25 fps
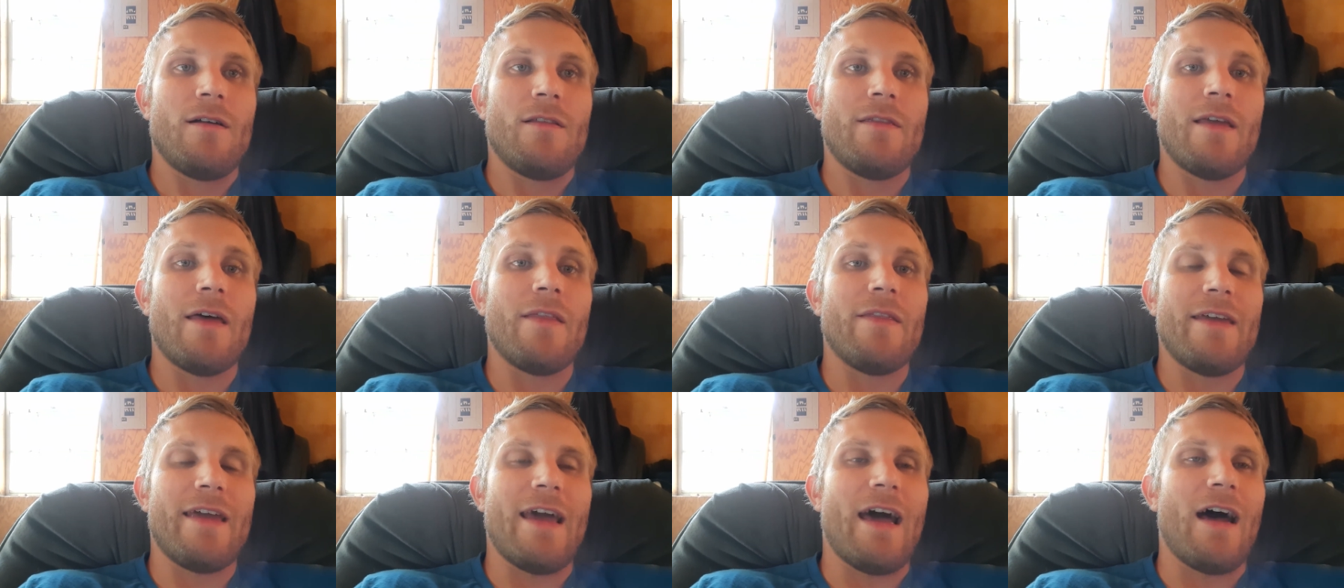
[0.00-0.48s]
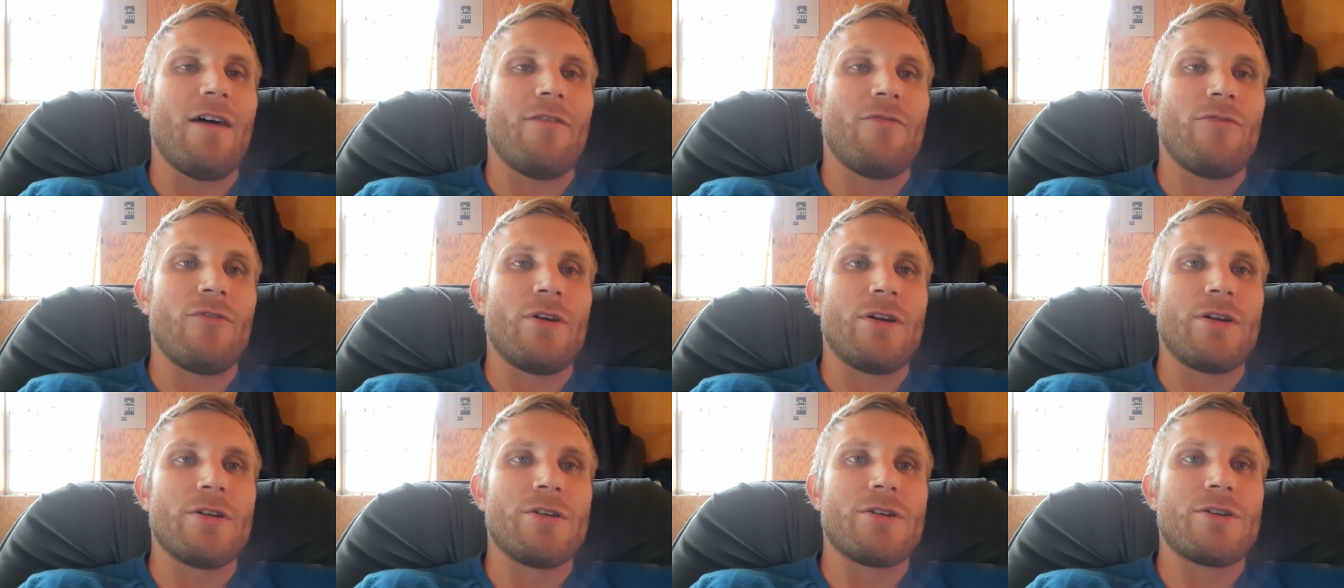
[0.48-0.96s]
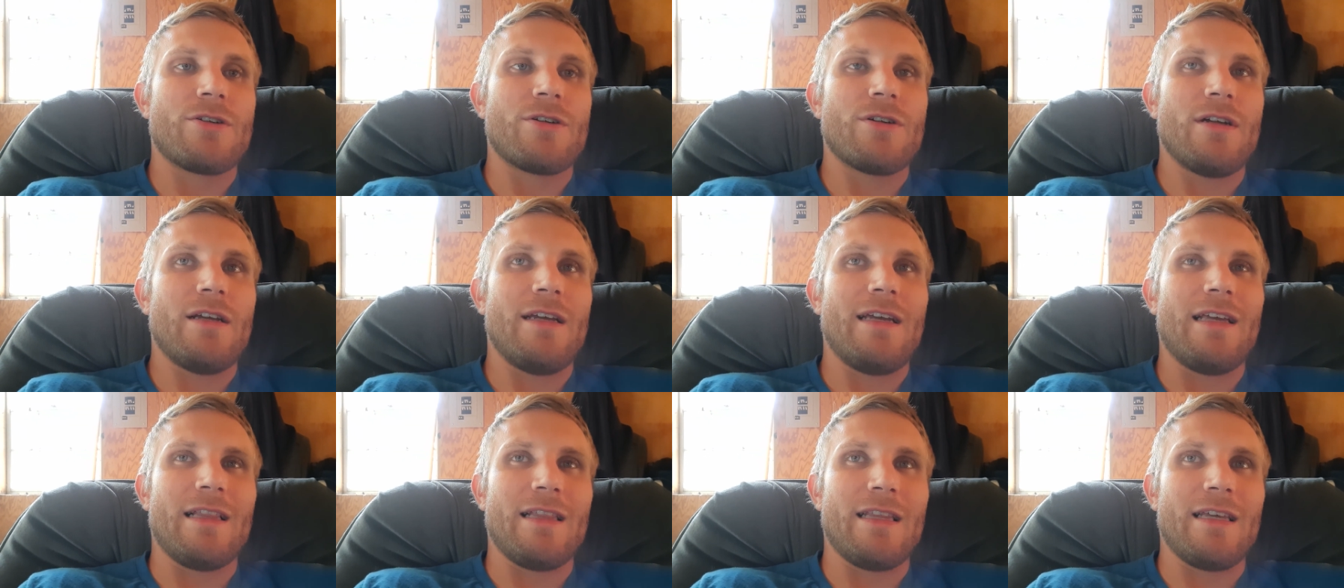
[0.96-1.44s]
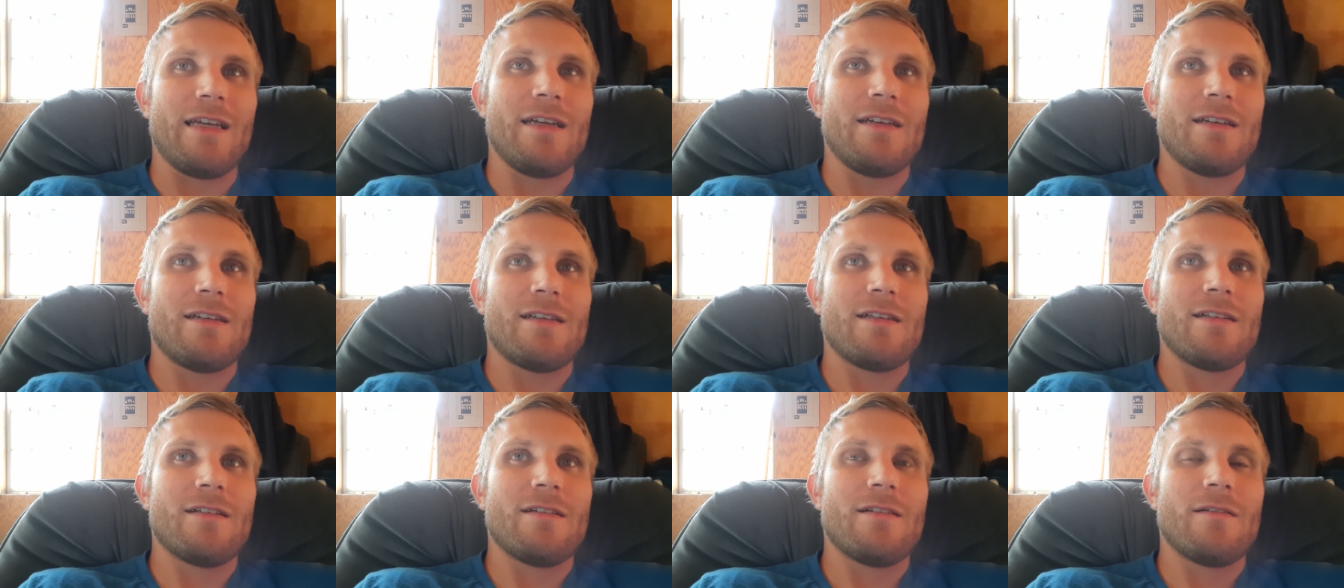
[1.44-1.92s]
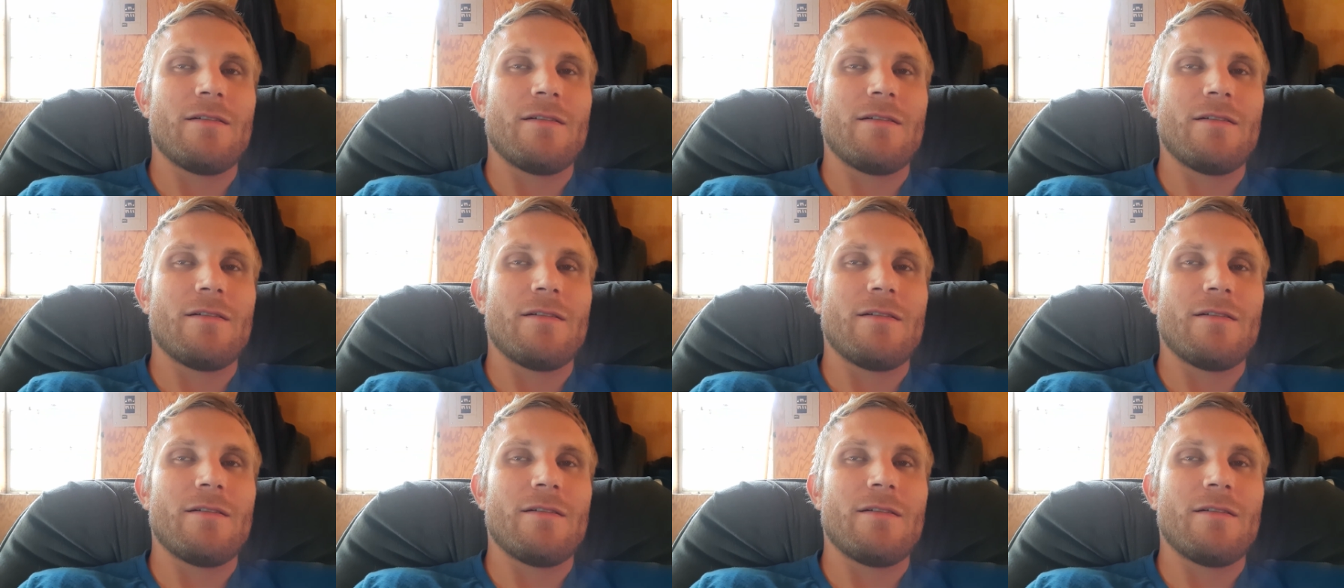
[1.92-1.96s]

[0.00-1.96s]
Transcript: than the average elite.